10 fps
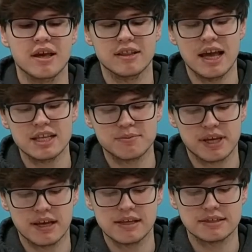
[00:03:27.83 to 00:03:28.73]
And that's
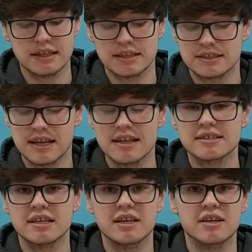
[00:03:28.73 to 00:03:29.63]
because its
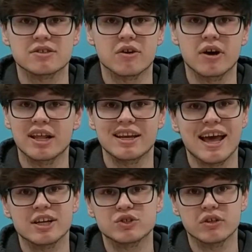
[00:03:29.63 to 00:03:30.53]
density is already
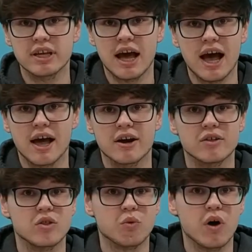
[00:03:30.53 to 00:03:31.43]
naturally higher
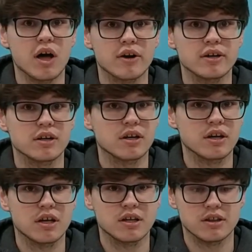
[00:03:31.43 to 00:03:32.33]
than the water.
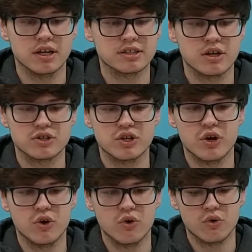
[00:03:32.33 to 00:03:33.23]
Thus, there's
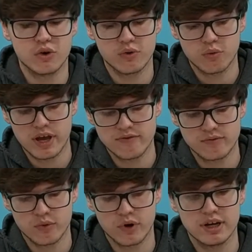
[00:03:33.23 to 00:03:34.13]
no way
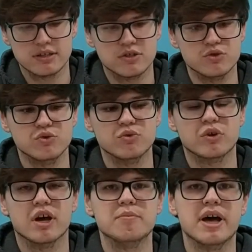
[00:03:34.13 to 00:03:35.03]
for it
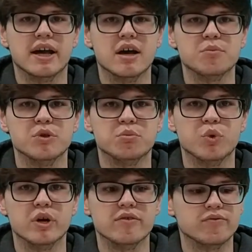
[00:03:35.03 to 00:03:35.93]
to come back up with
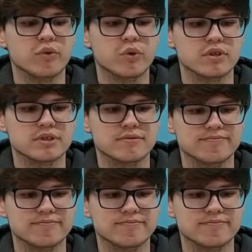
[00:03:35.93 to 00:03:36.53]
buoyant force.